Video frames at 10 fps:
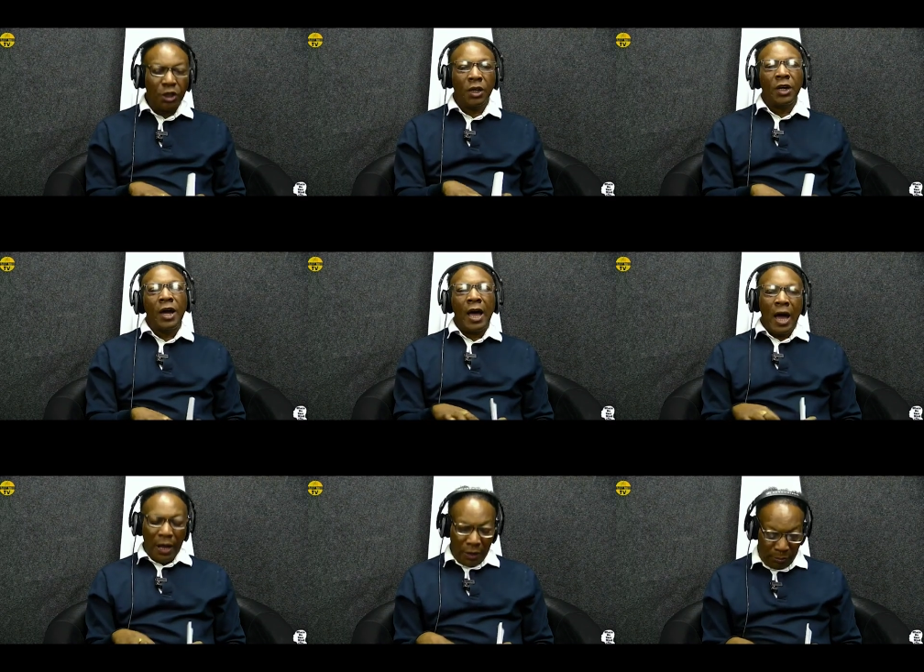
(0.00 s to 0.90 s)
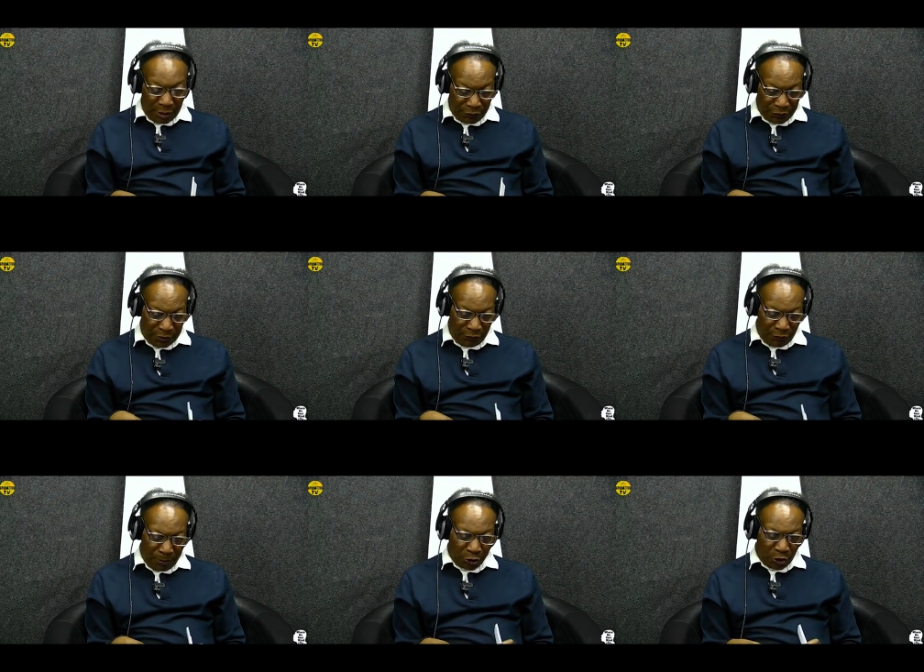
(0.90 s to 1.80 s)
share a little bit of
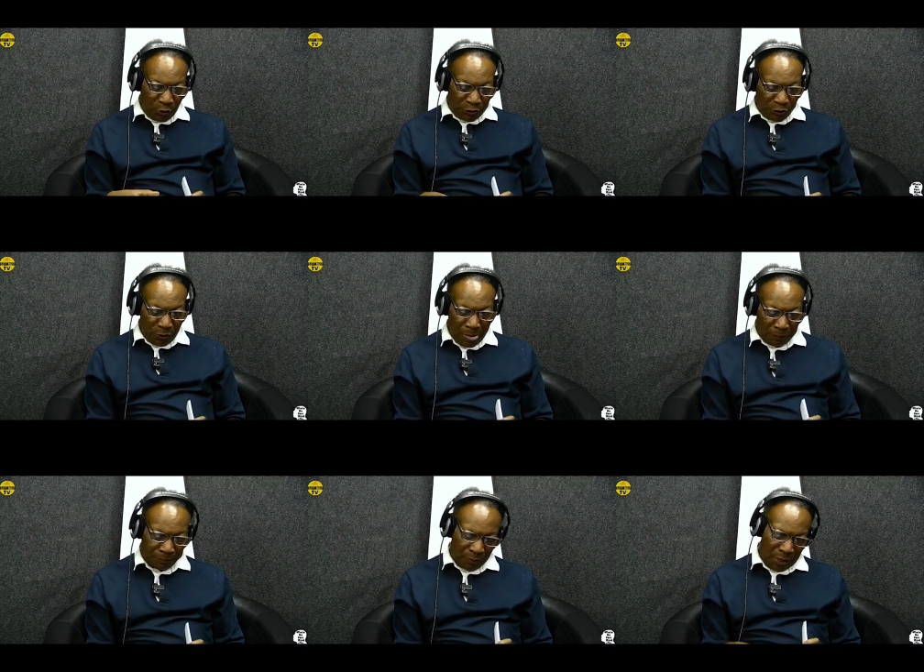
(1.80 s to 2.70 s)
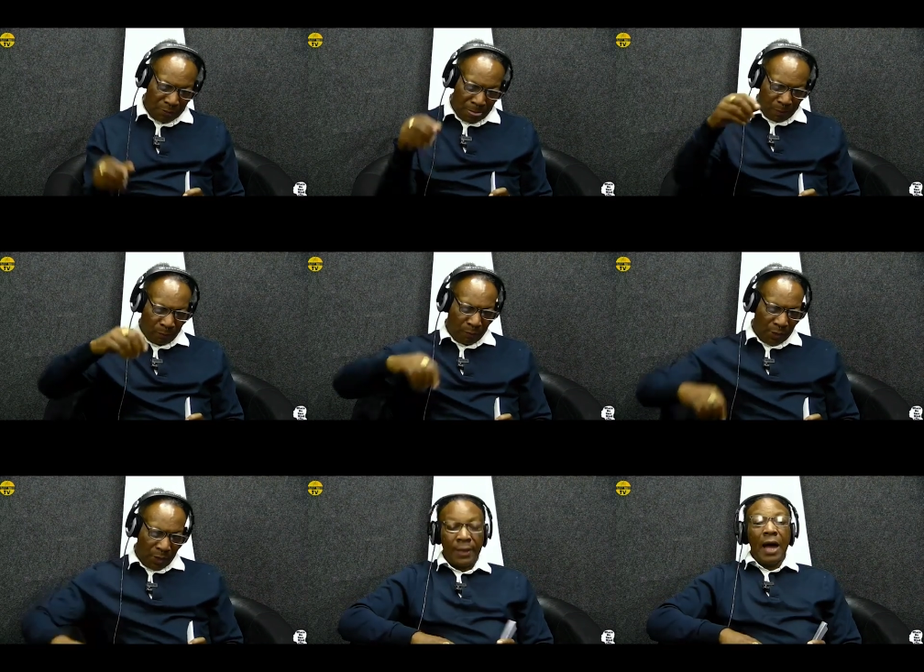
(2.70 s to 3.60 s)
information with you. Yeah.
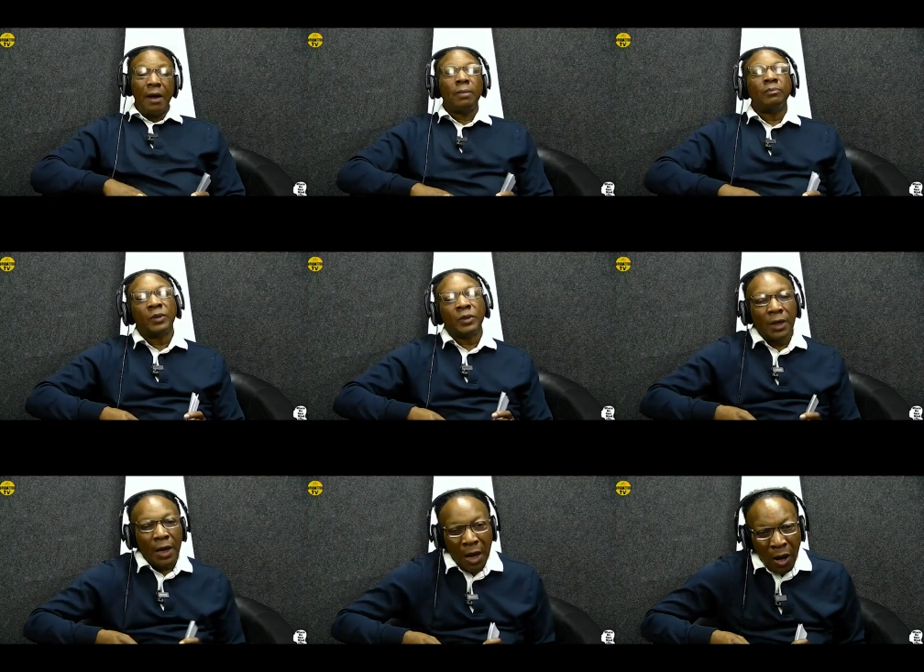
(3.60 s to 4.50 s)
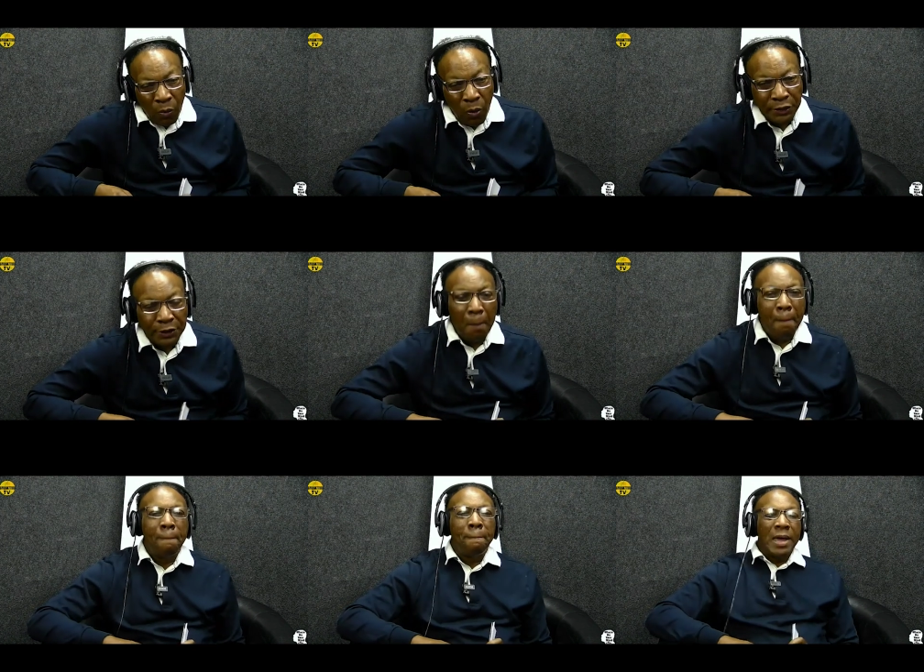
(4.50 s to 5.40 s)
Now, want to
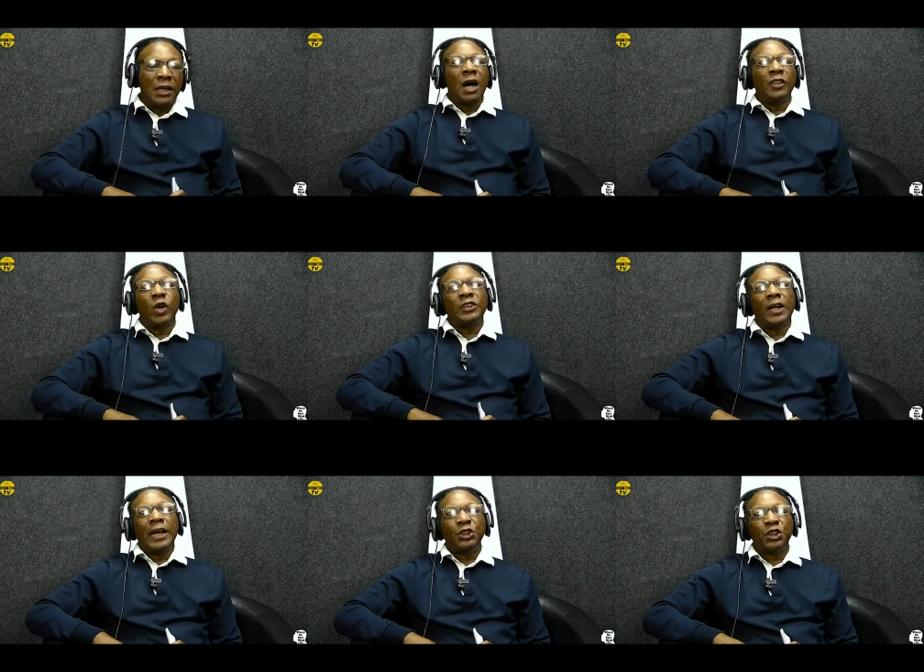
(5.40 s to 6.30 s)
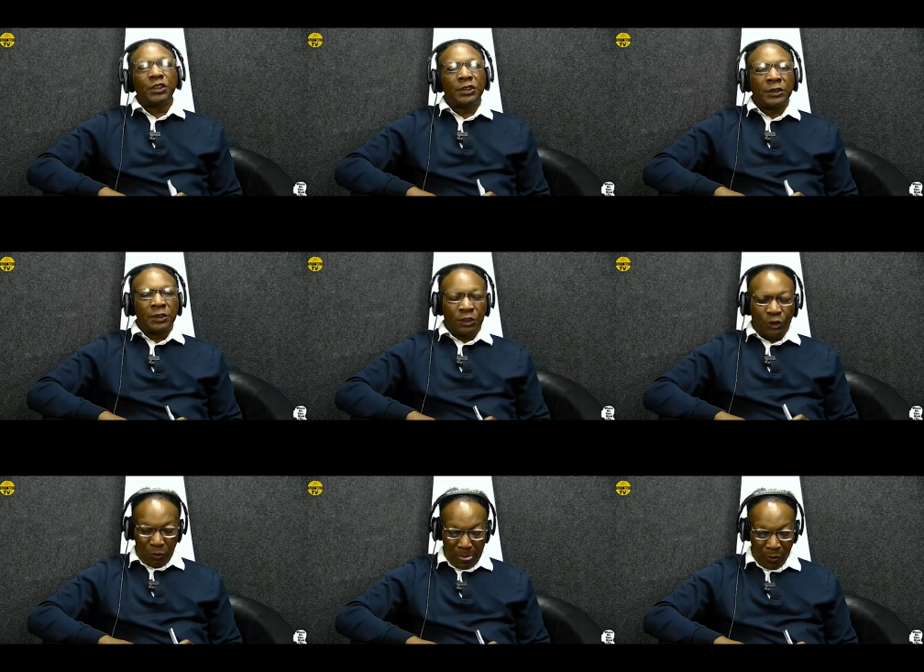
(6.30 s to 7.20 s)
say big
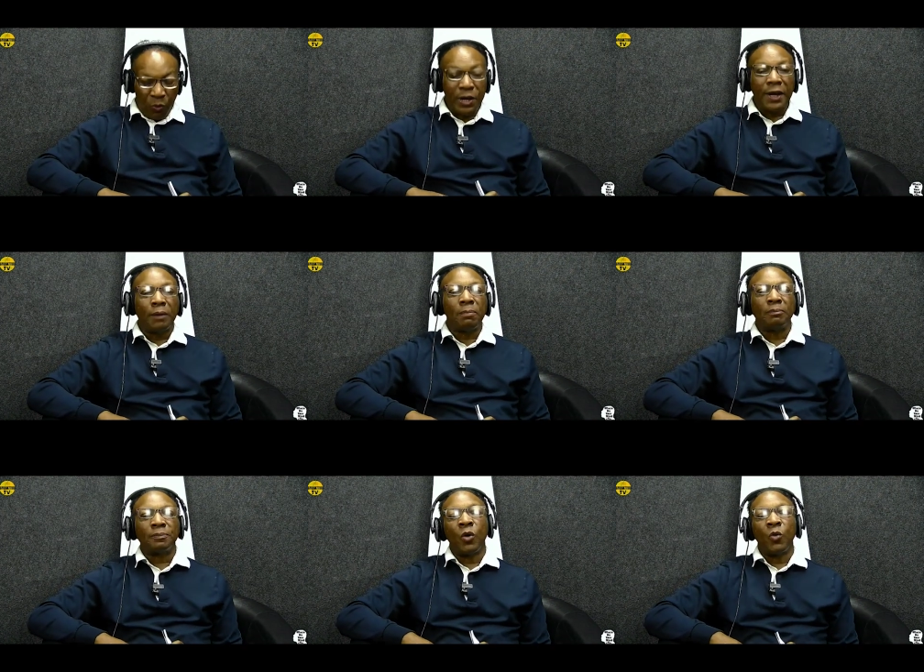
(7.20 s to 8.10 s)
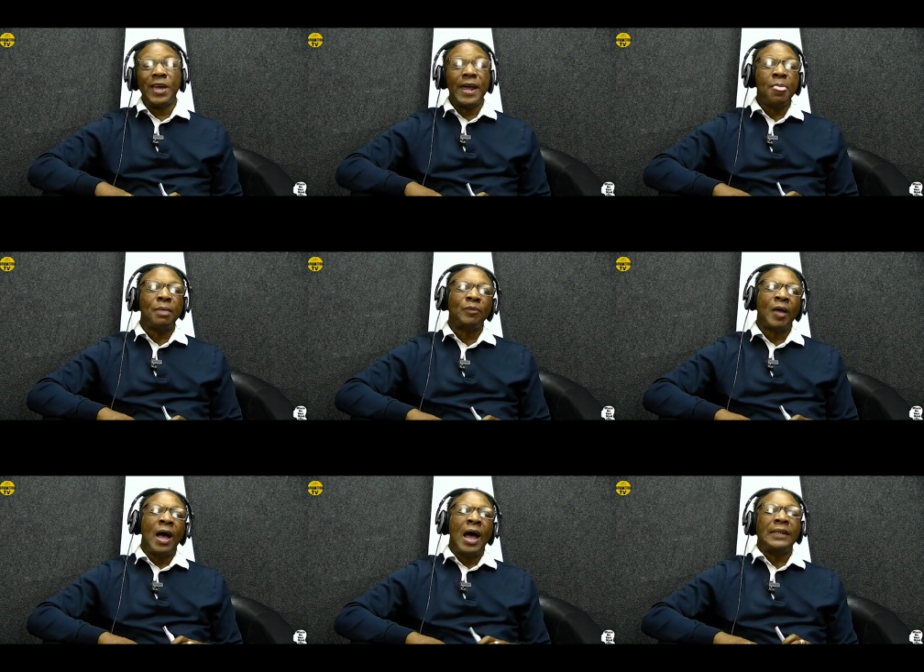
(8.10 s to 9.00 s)
congratulations to Rihanna. Rihanna
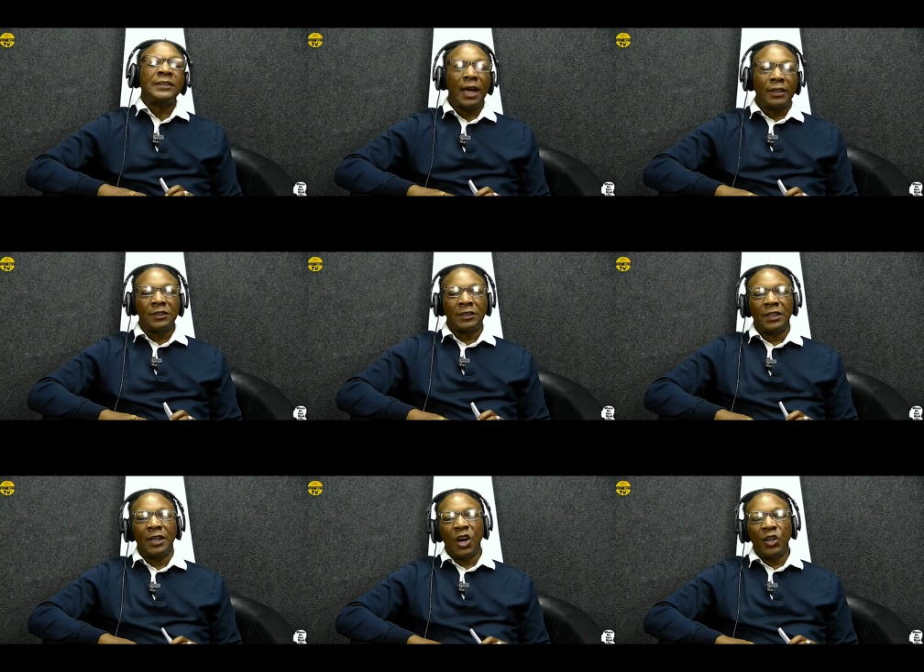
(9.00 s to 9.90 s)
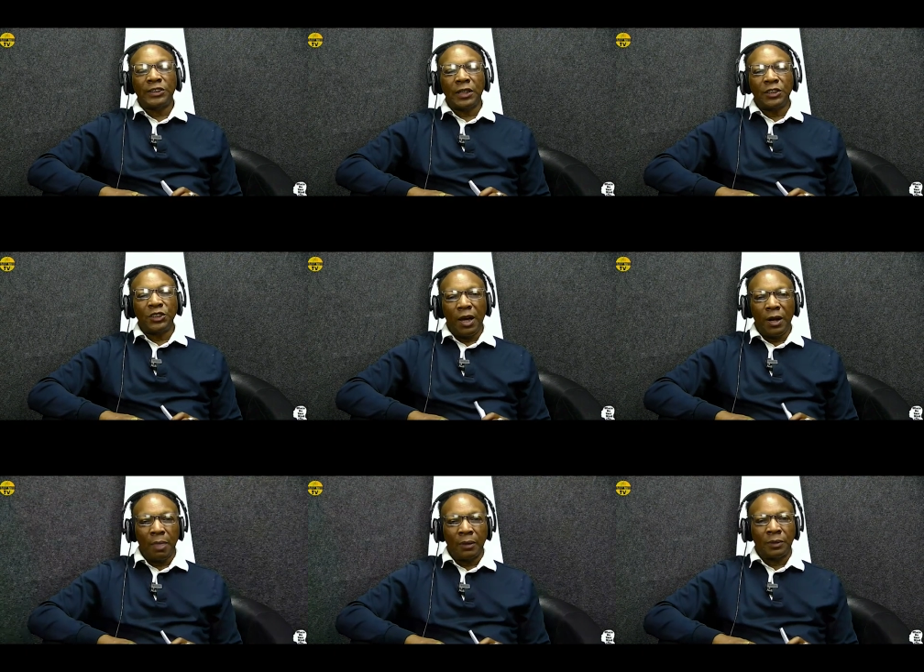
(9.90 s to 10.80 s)
has had her second
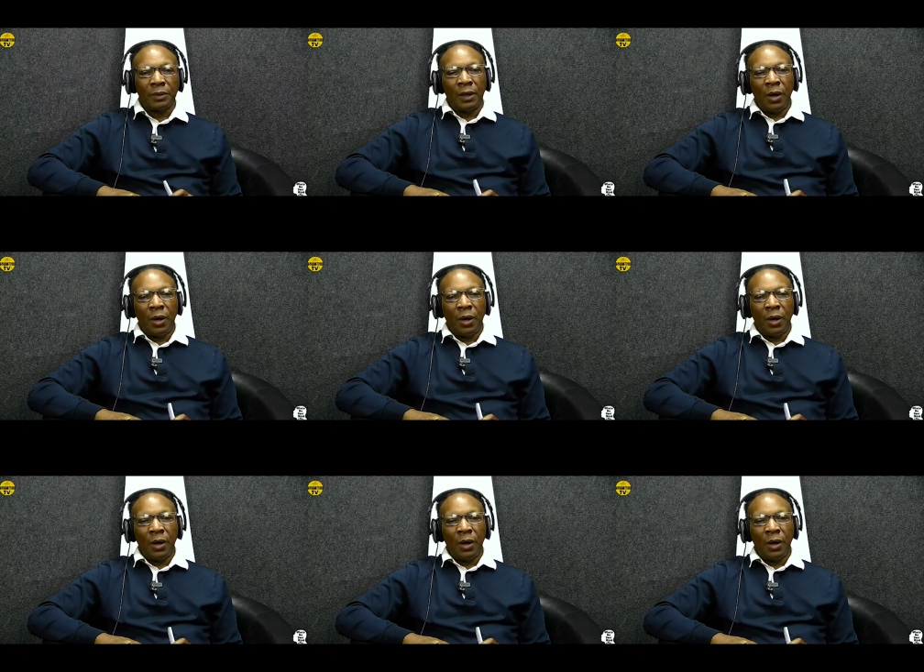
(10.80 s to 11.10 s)
child